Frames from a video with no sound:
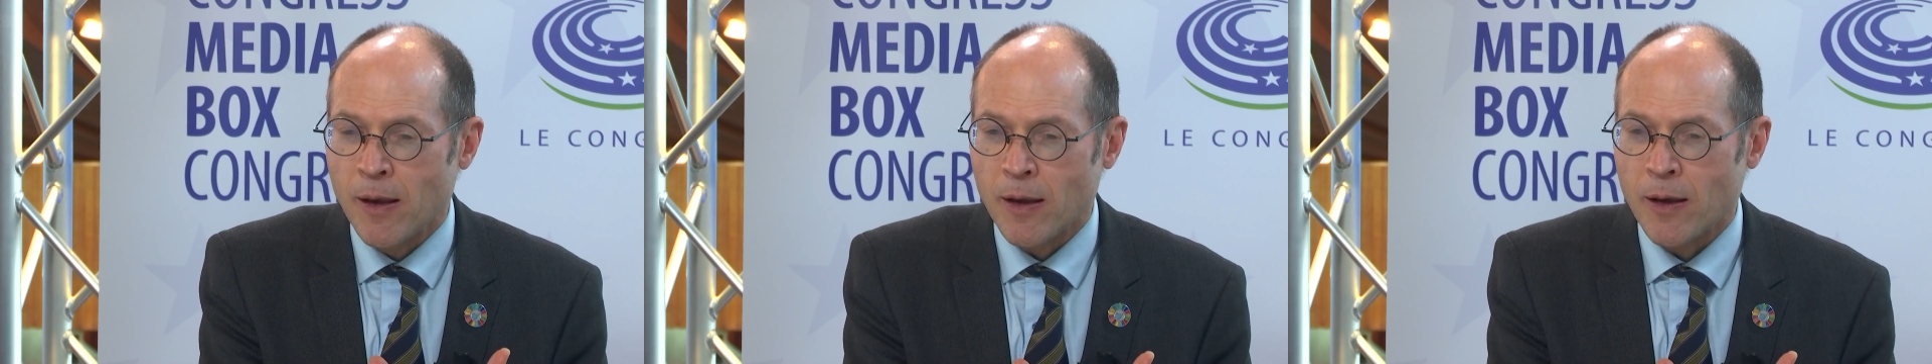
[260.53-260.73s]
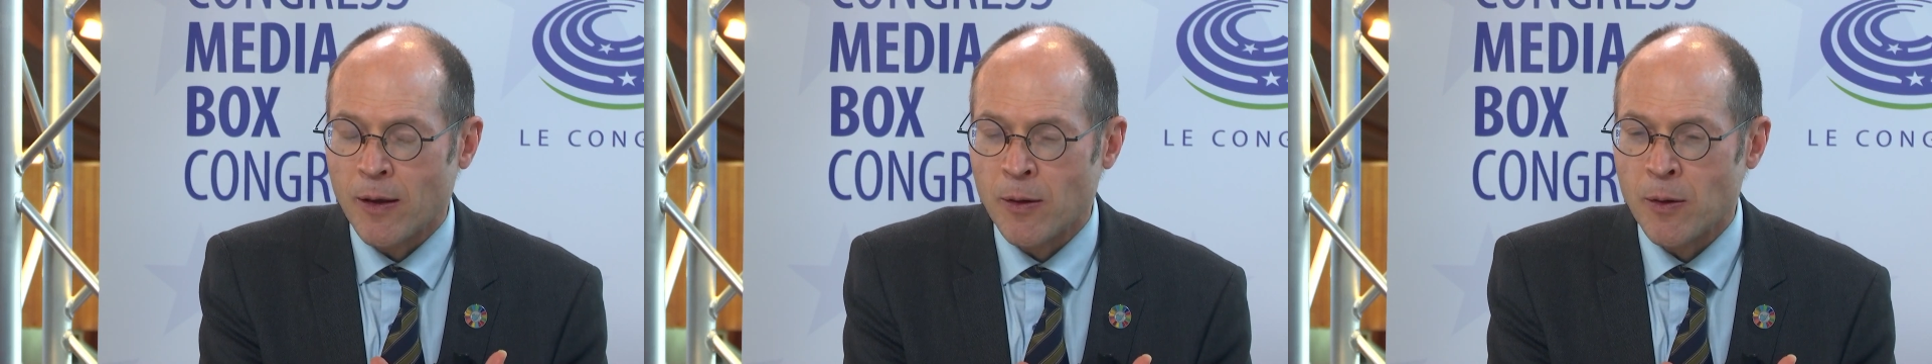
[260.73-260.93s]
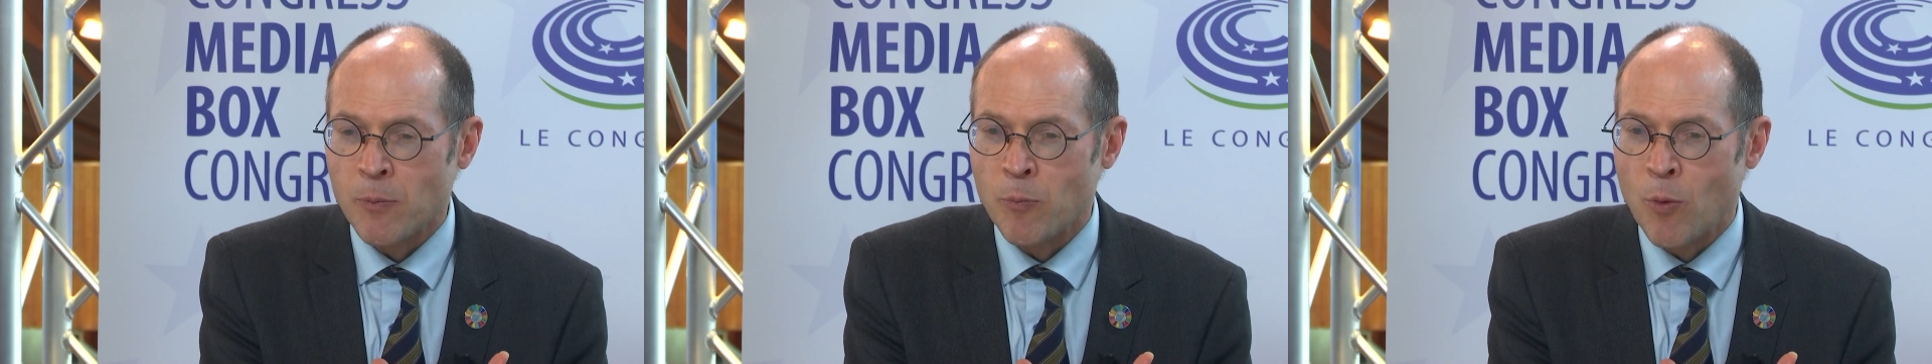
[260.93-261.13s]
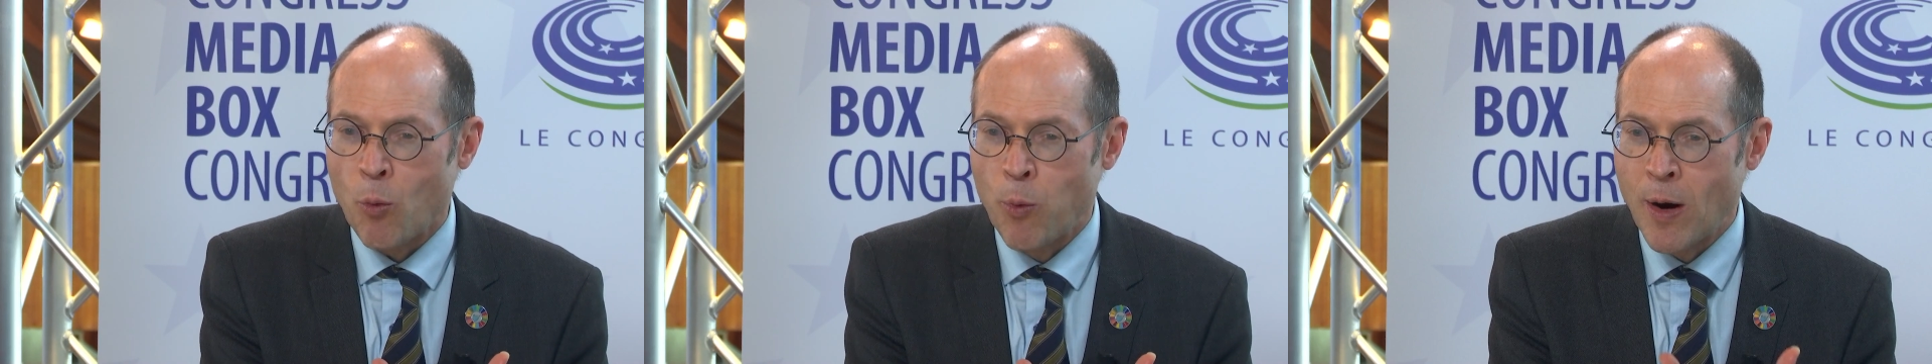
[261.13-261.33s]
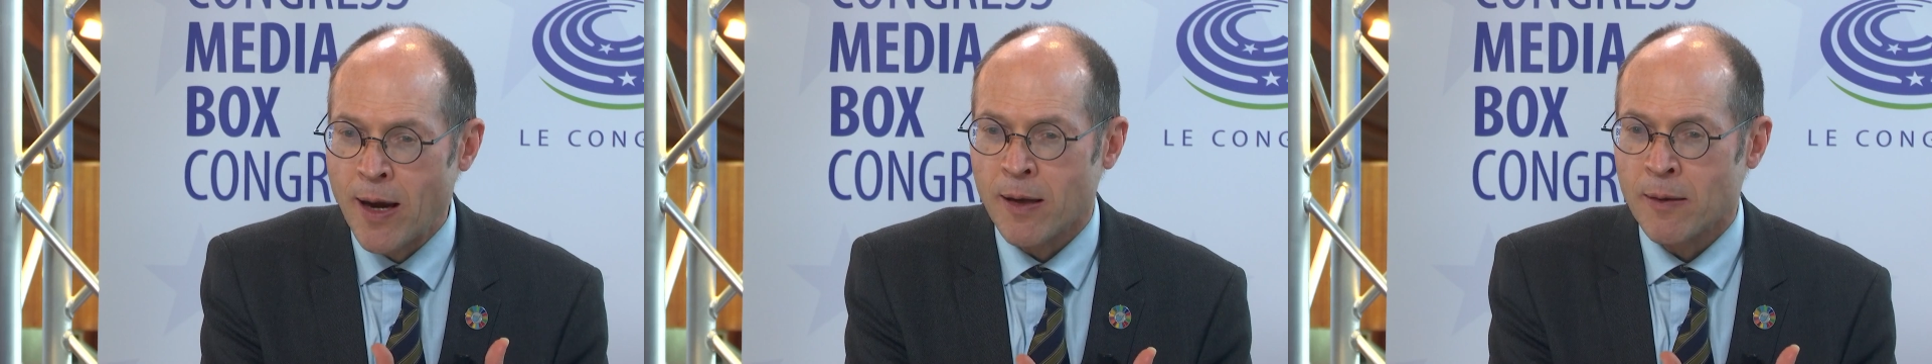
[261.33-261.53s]

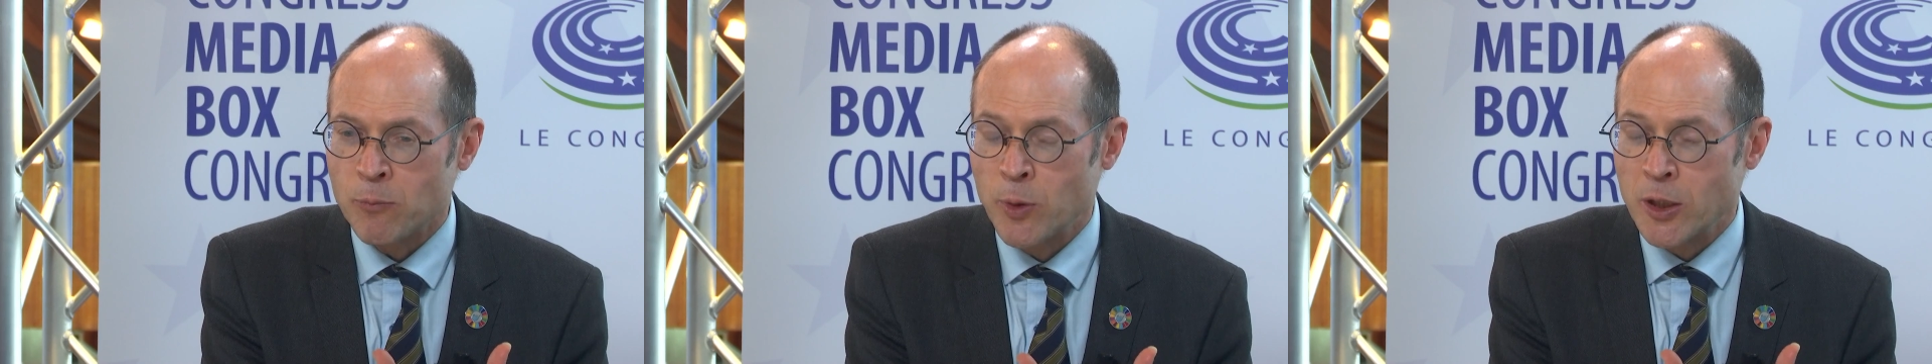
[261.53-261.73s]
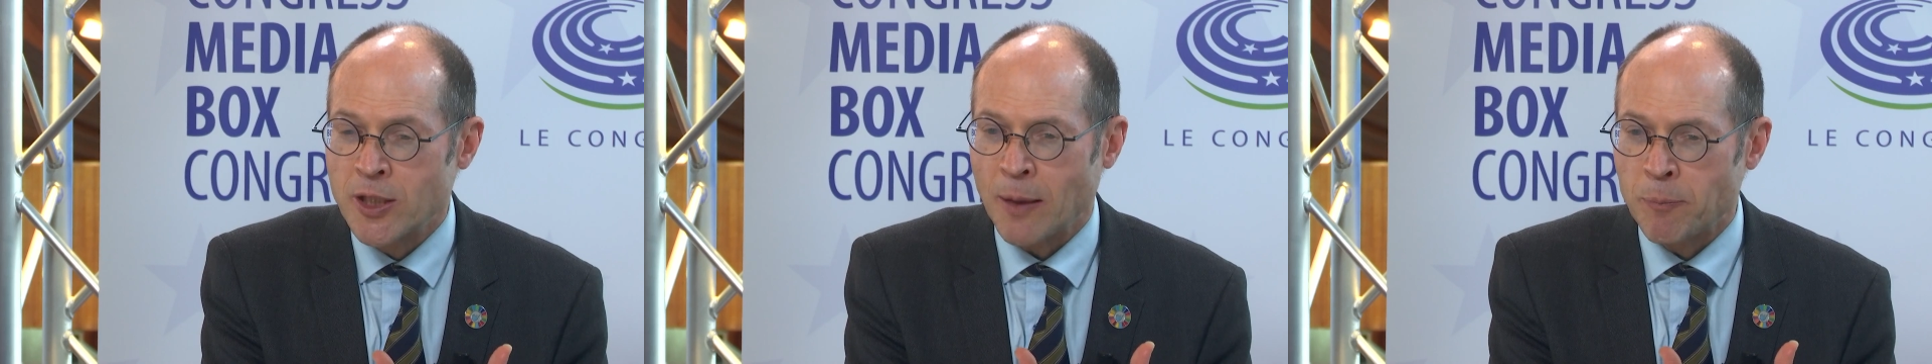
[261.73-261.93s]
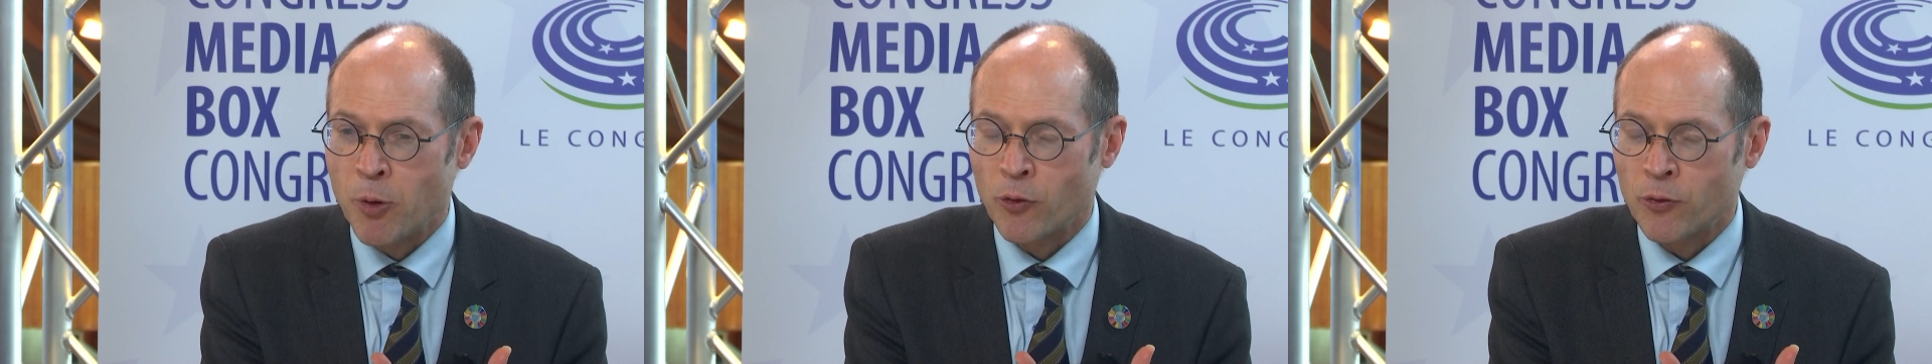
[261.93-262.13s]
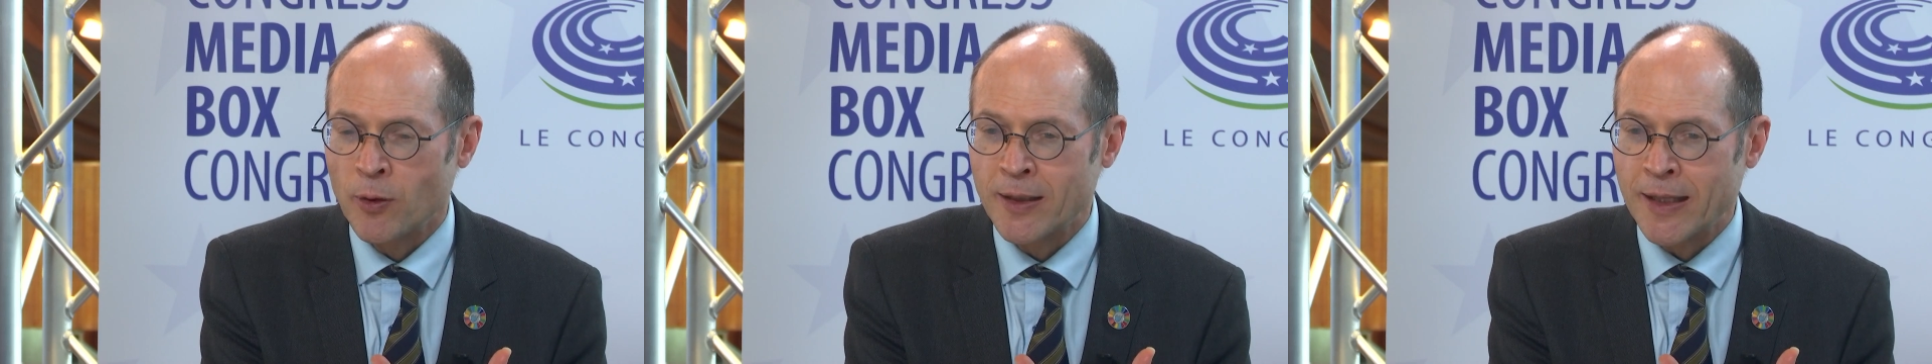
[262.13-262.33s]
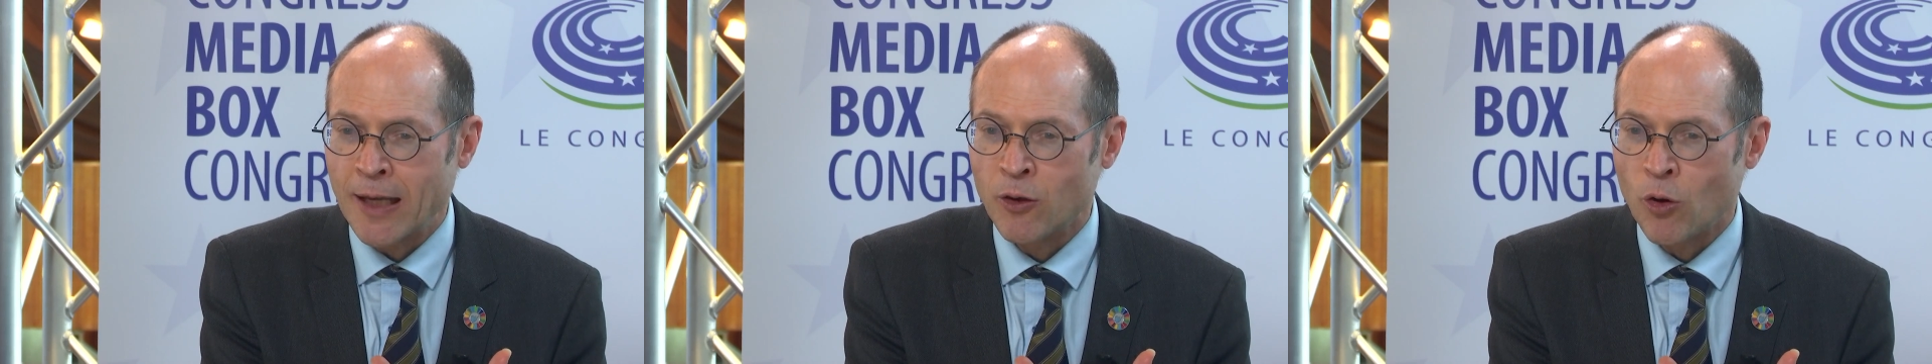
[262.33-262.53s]
which that
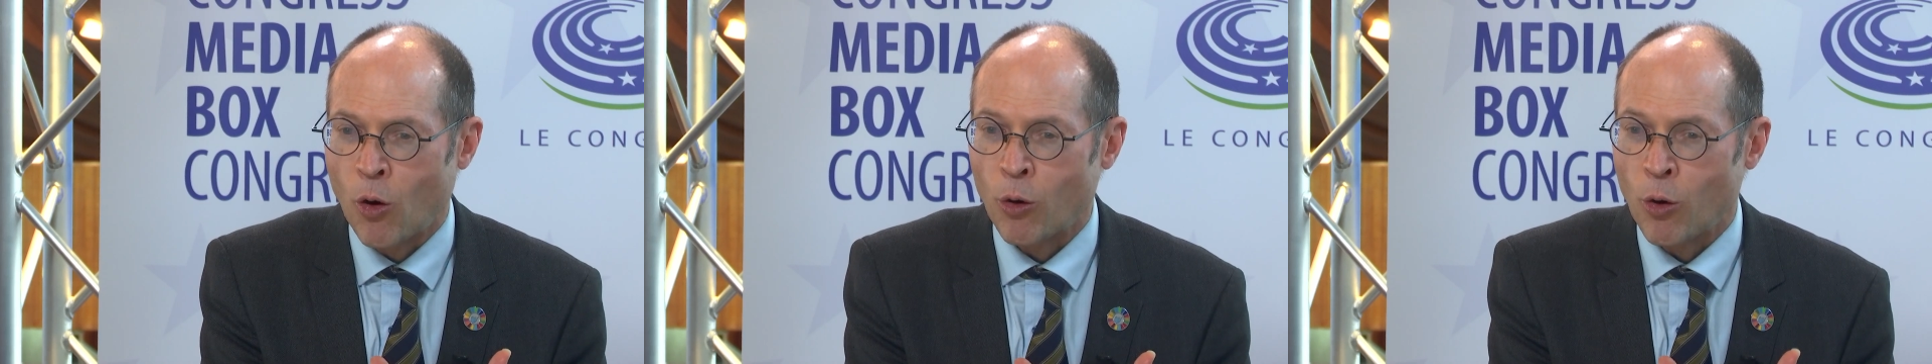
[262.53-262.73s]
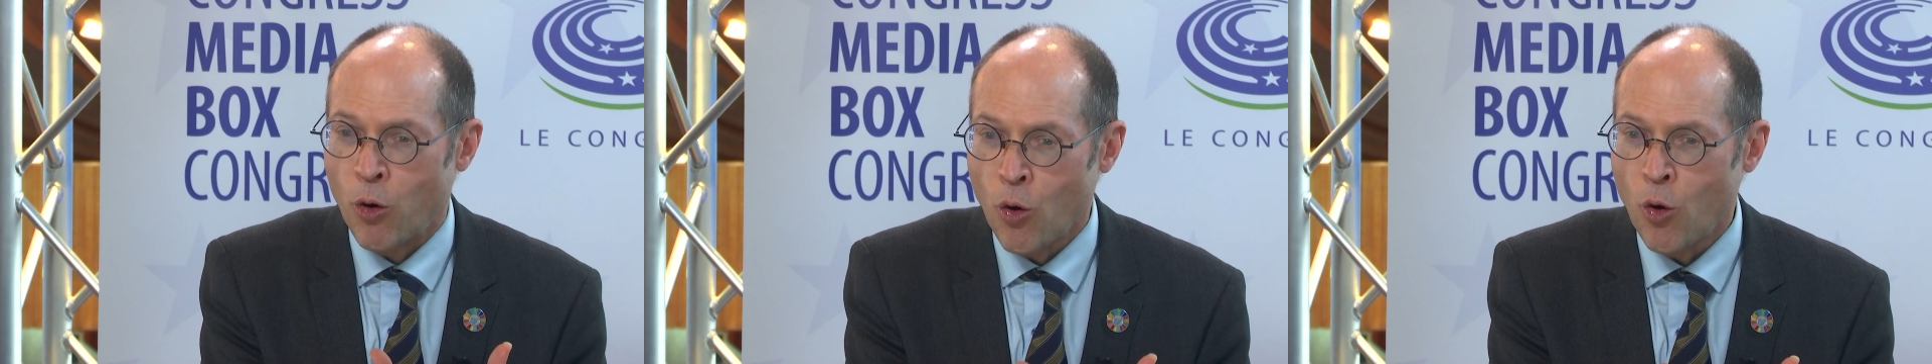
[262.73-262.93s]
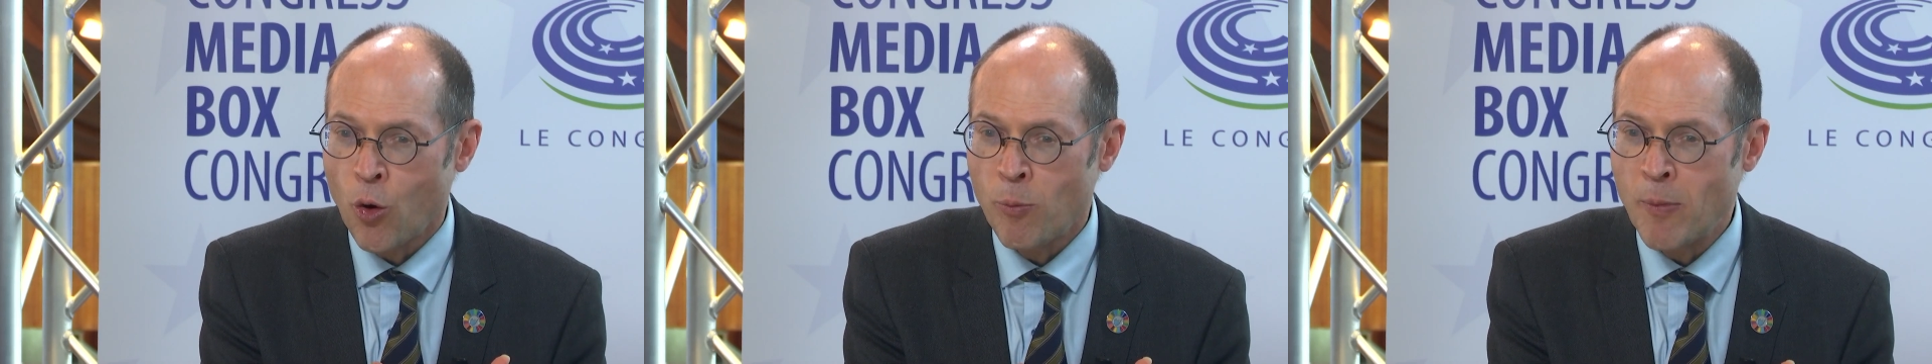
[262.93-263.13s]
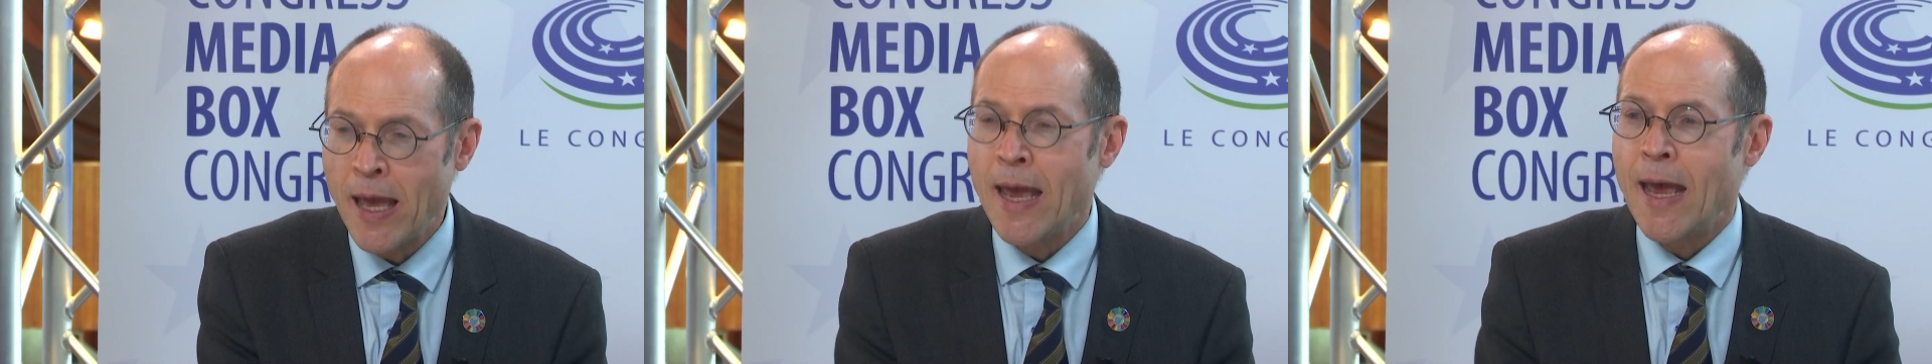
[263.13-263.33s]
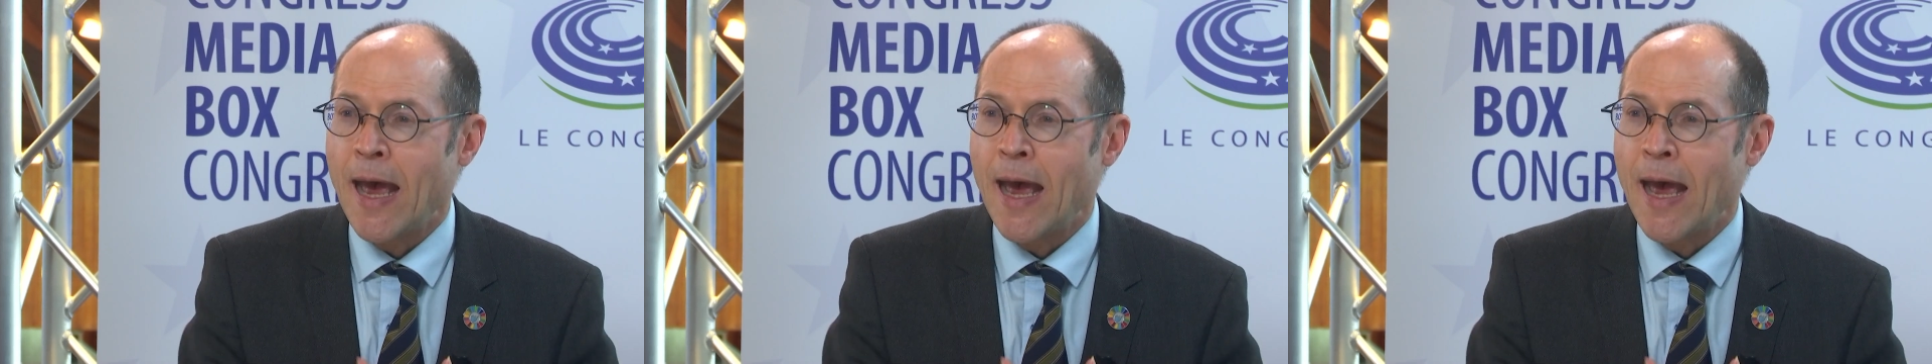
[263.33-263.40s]
person can call home,